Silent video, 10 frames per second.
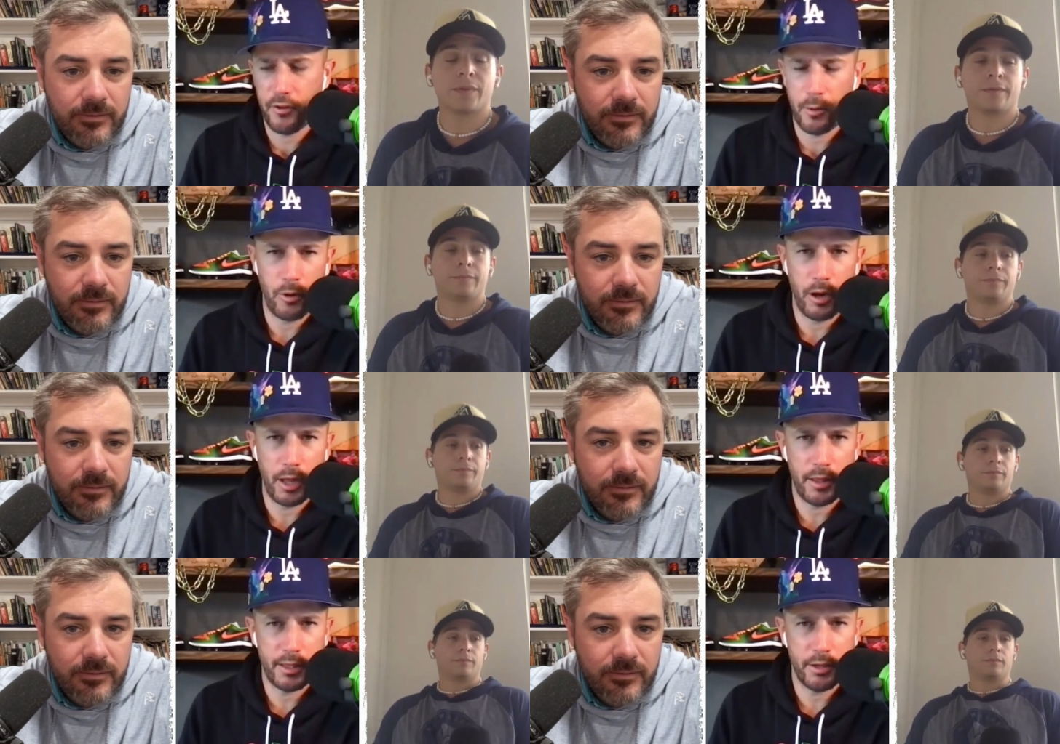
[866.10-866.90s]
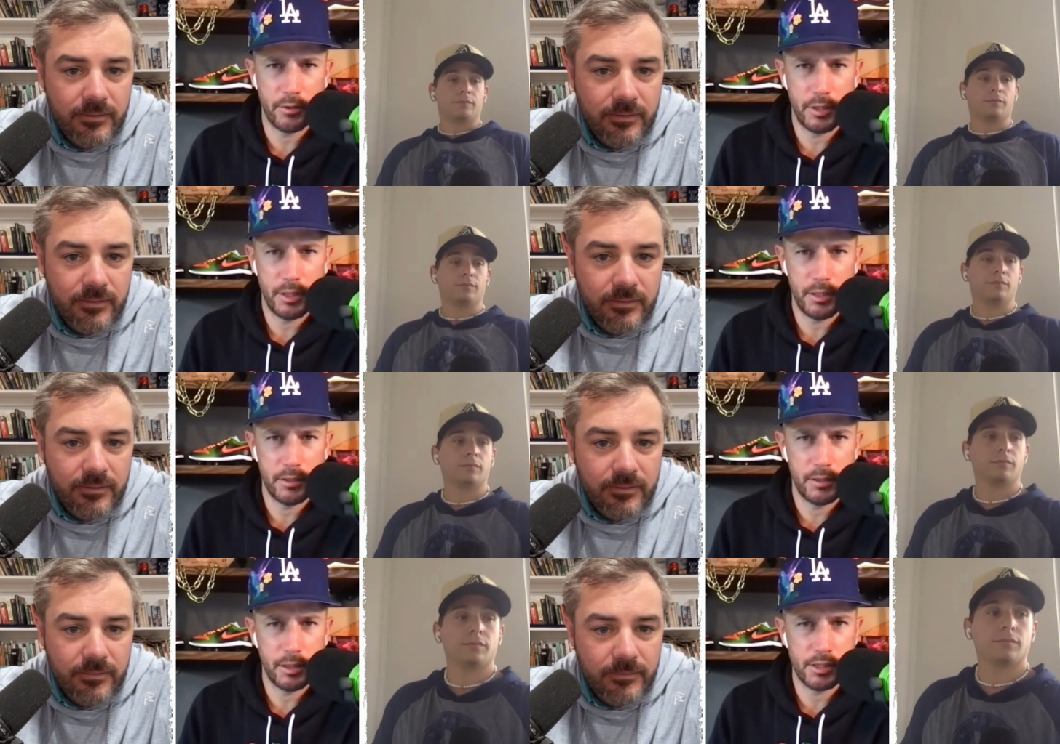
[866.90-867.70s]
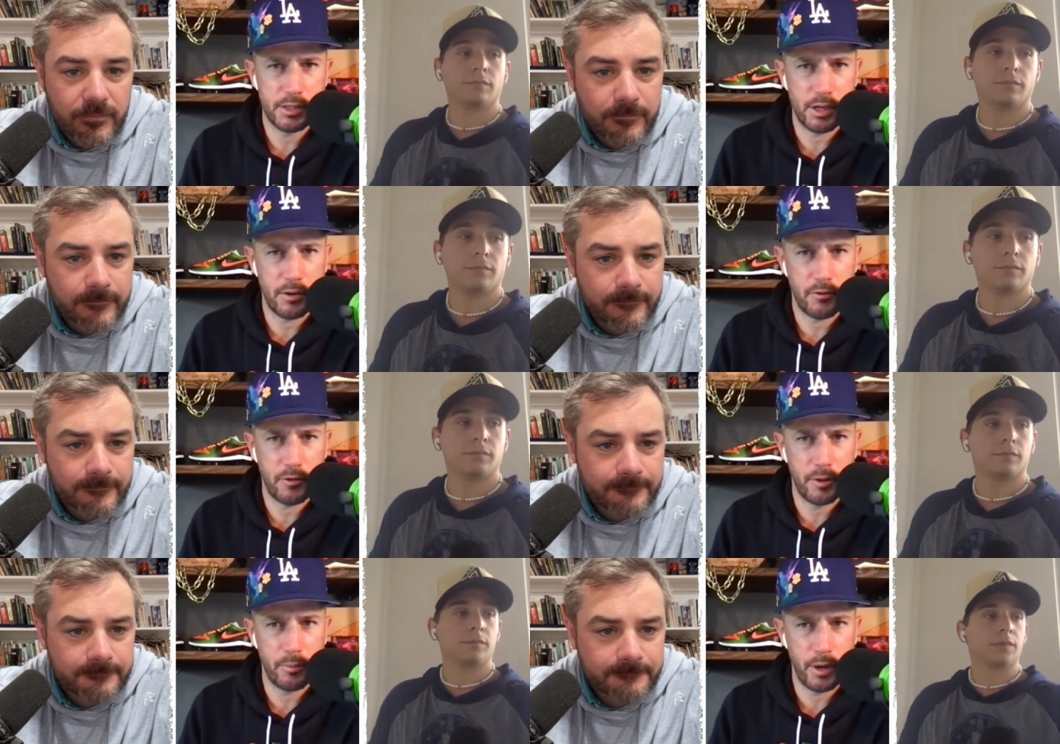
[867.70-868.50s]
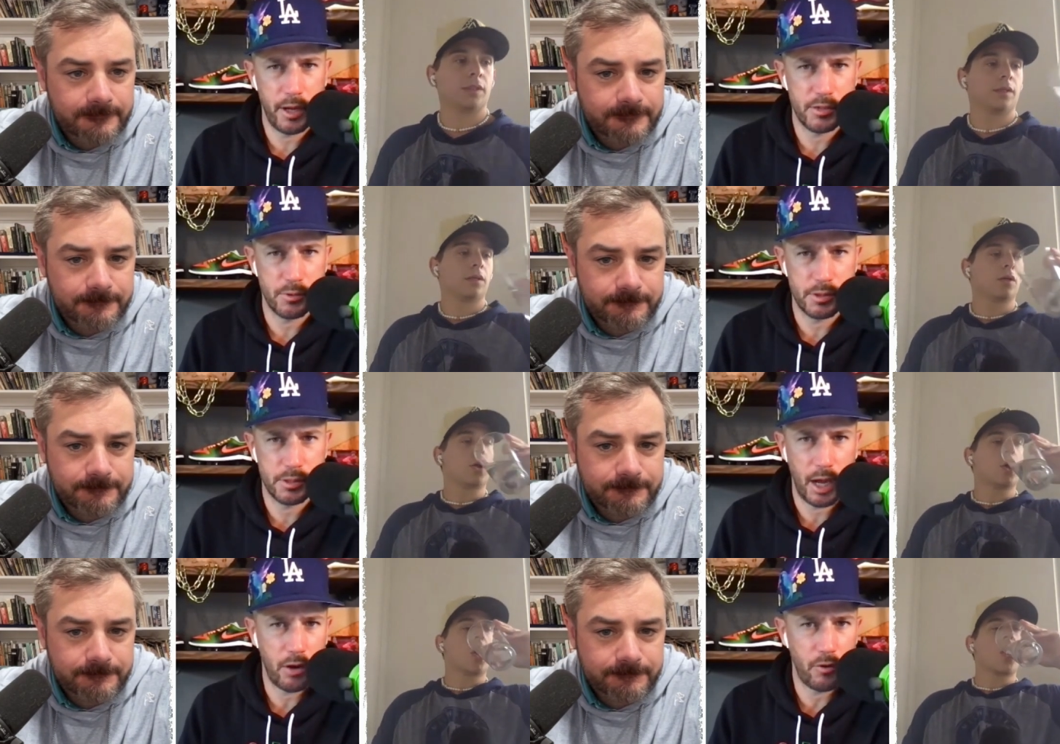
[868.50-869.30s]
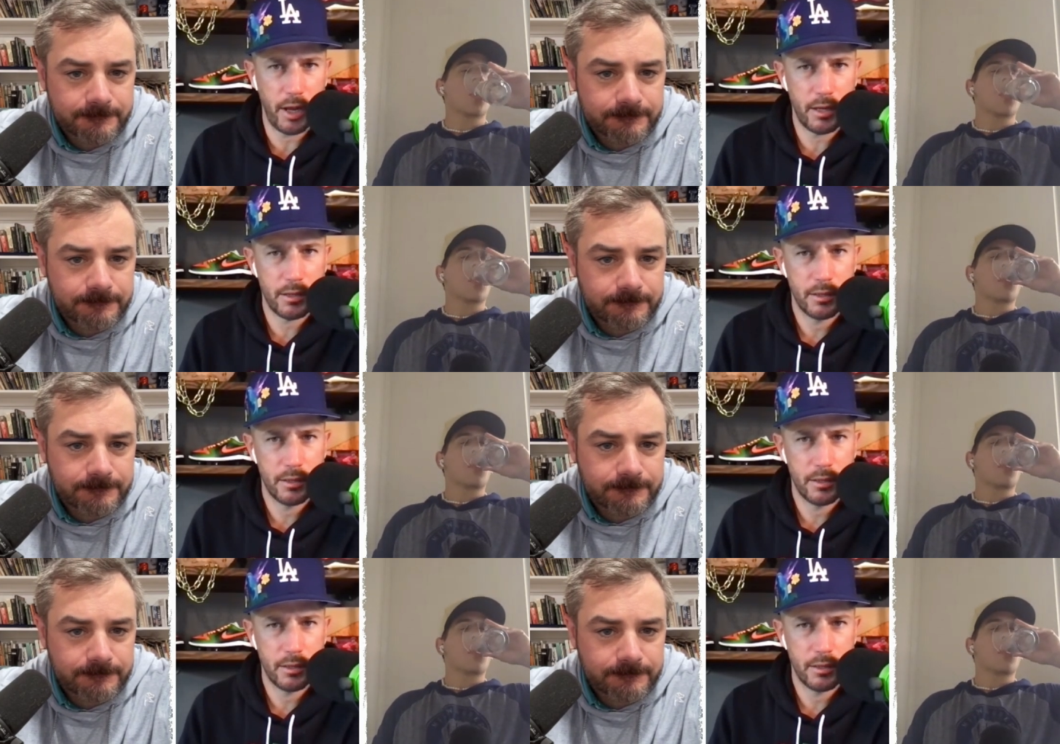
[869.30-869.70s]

Speaker 1: I'm wrong. I think the only good start from the Braves was Kyle Wright.